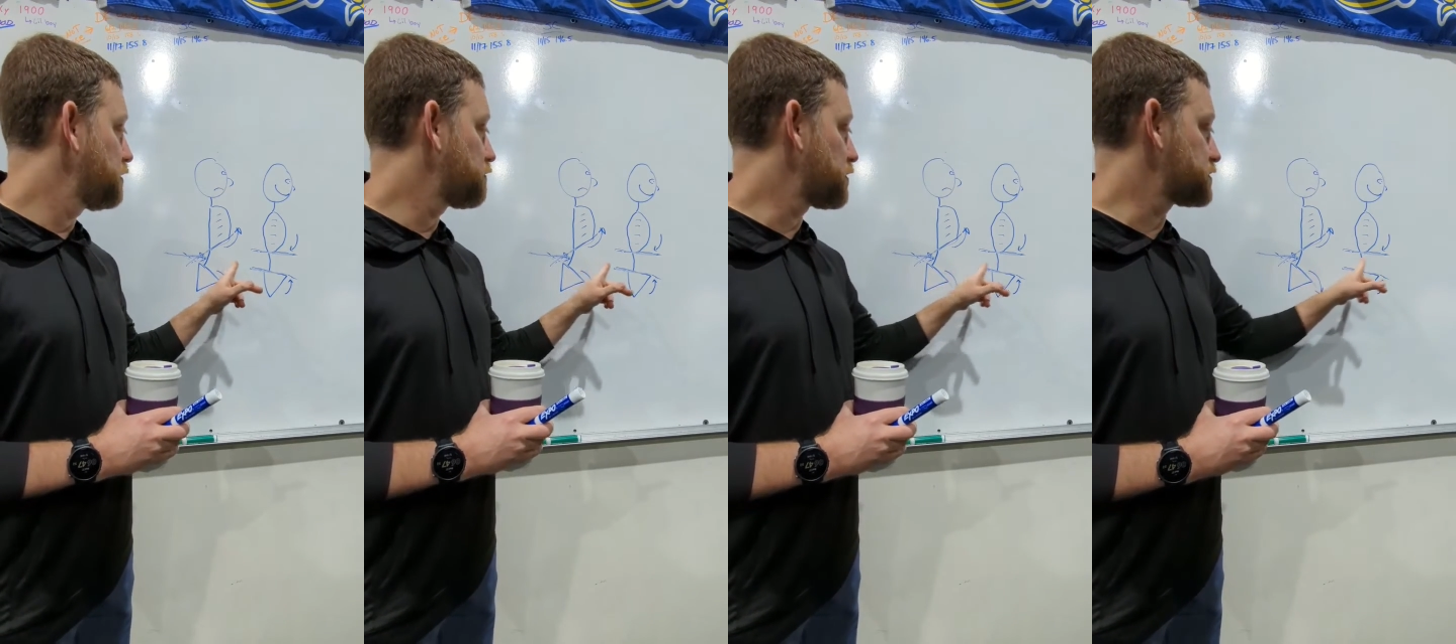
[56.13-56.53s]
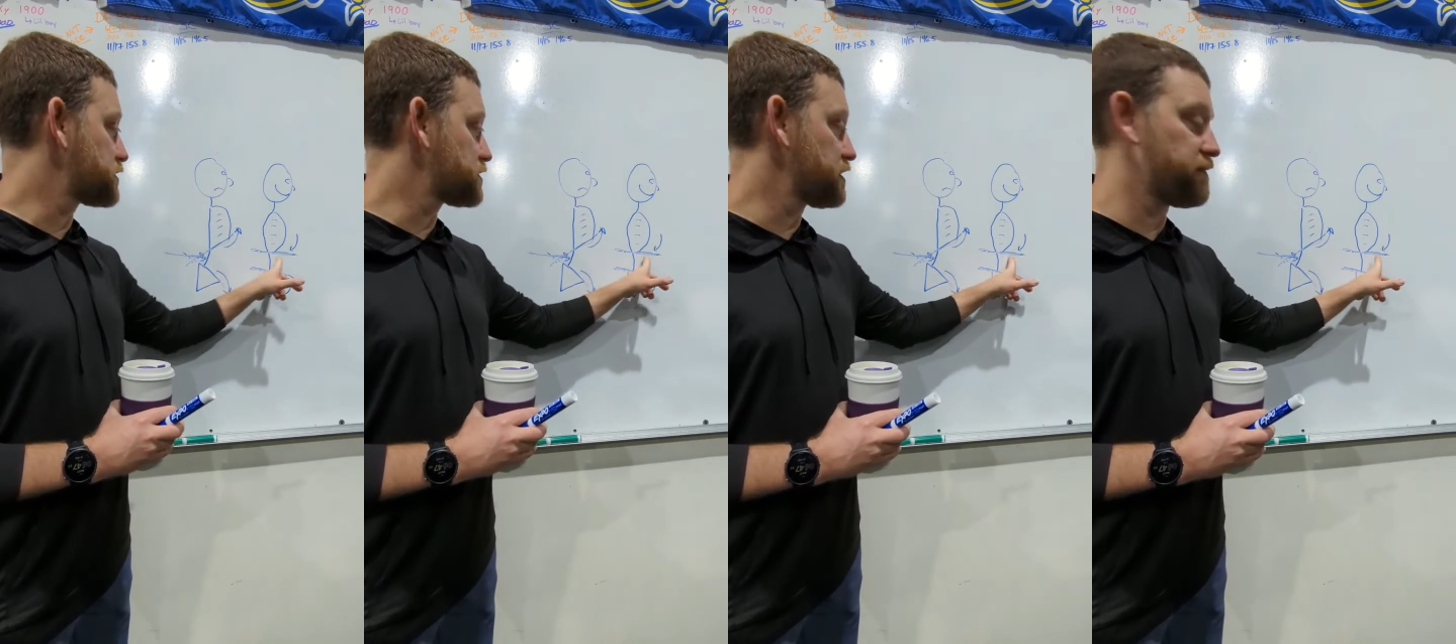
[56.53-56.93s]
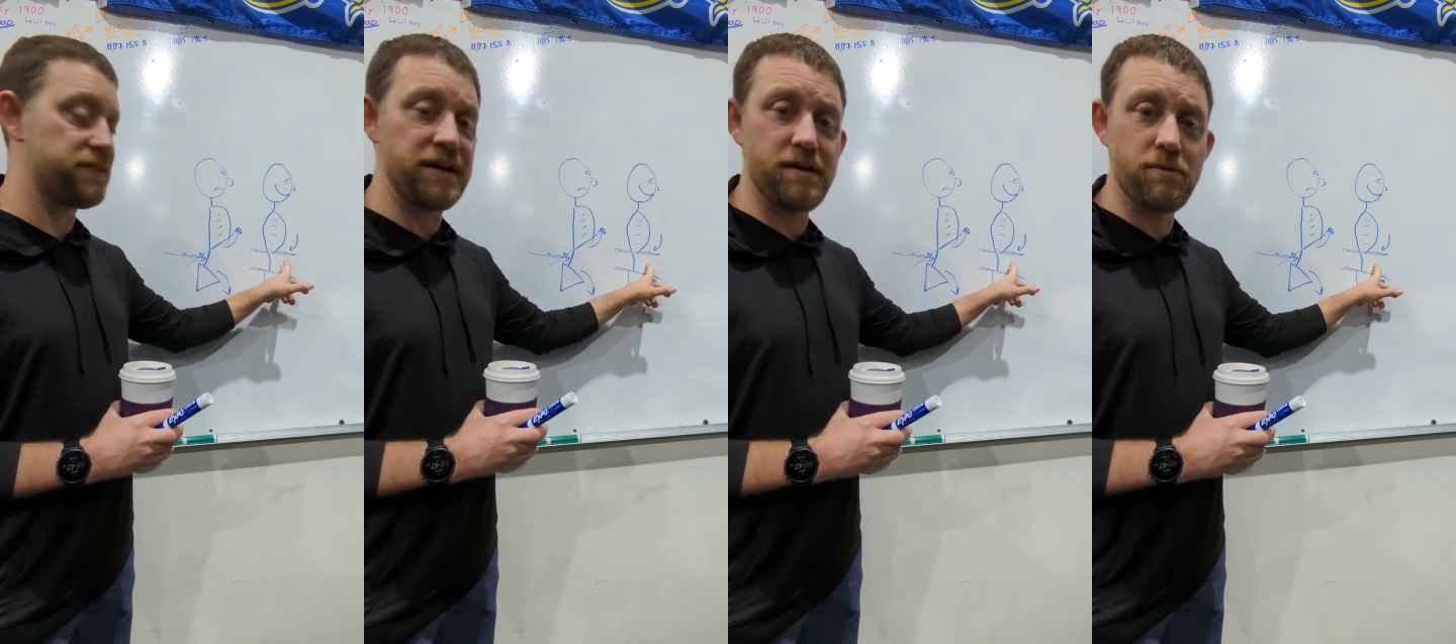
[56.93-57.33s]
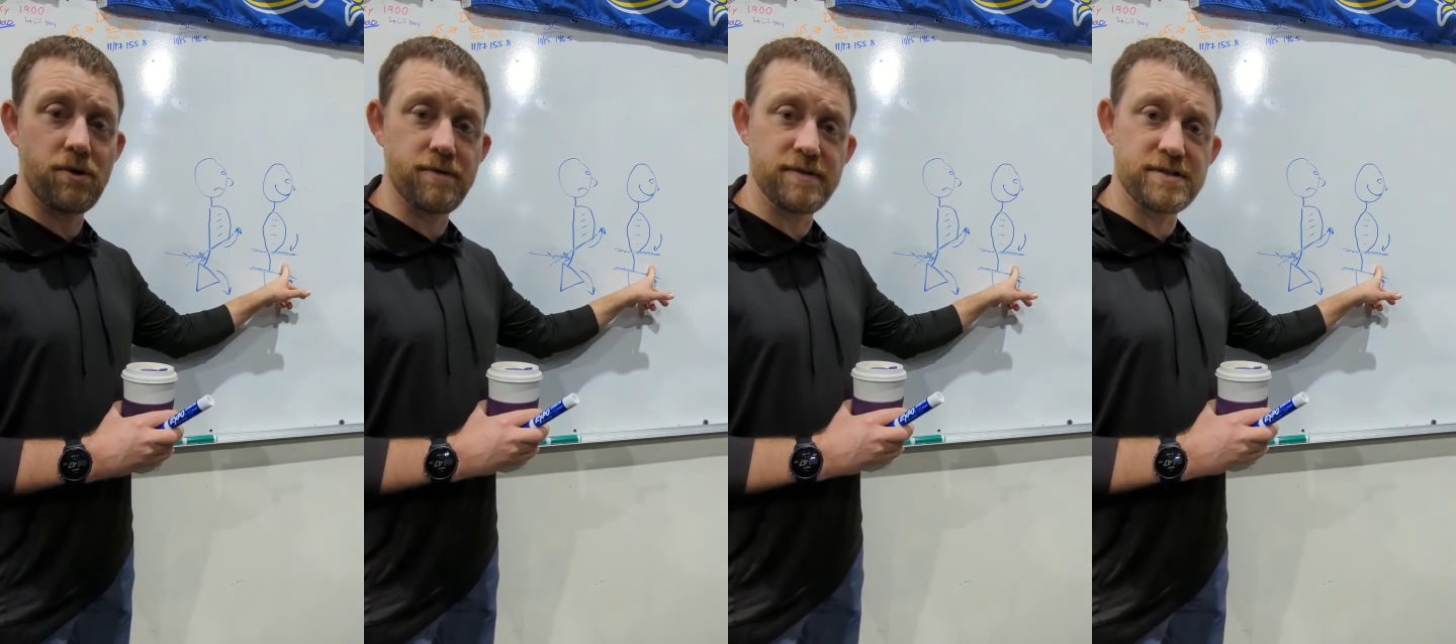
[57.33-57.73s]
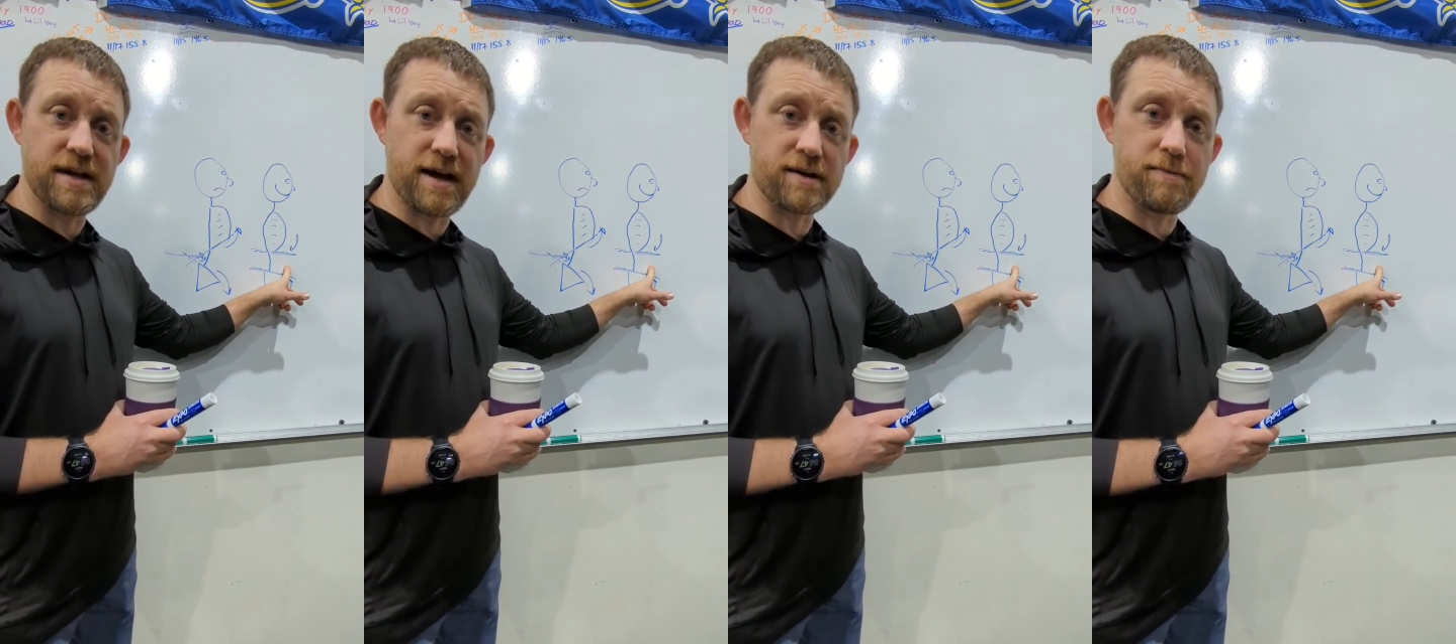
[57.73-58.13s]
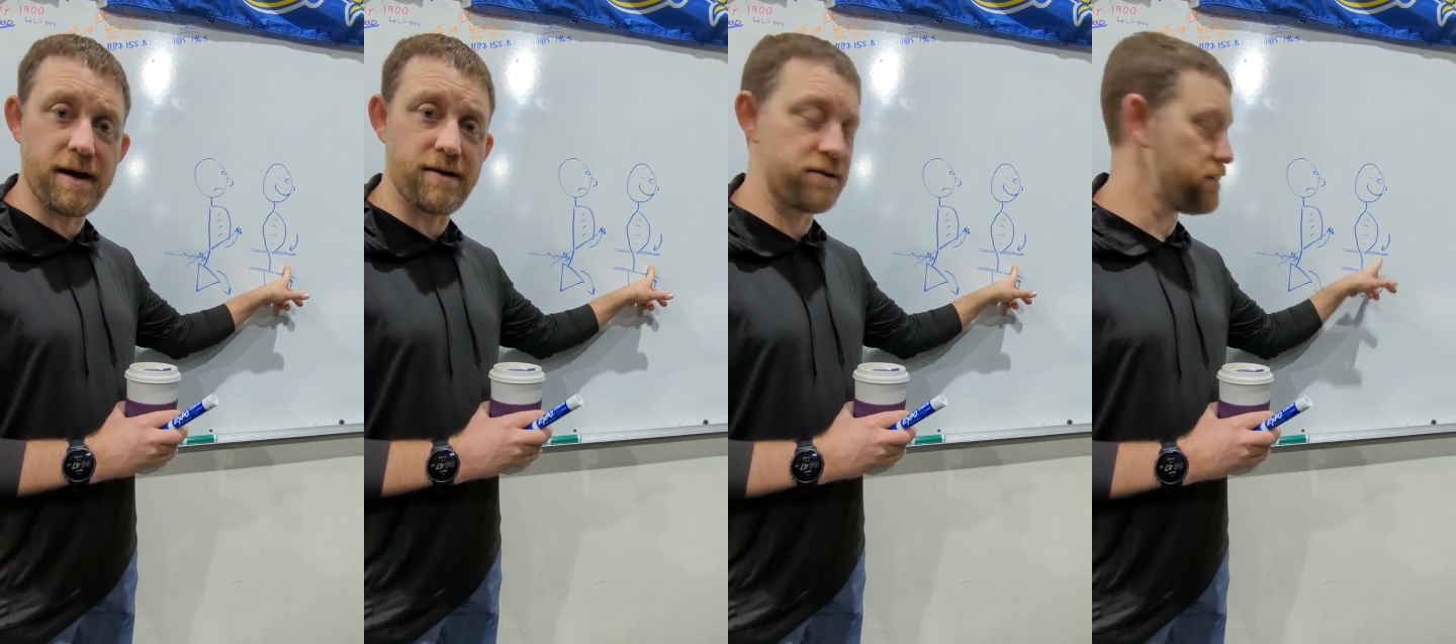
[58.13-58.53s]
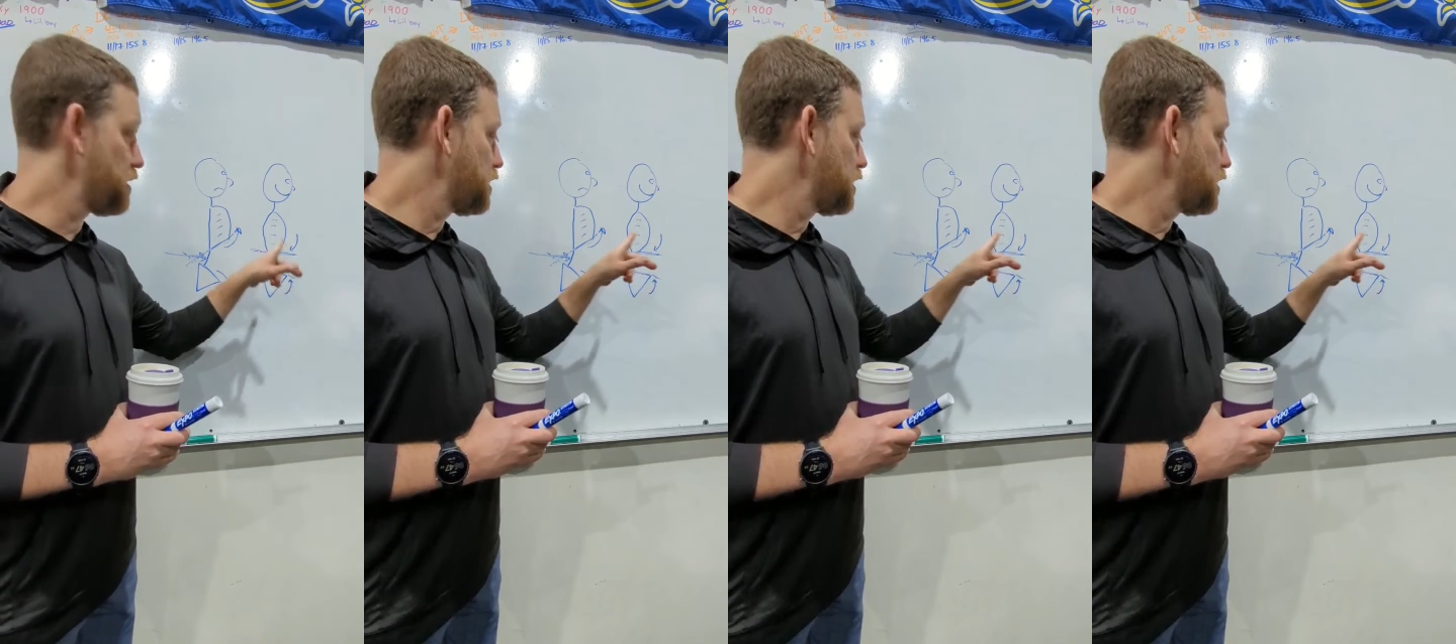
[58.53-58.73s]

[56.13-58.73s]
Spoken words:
versus lifting in more of a stacked pattern.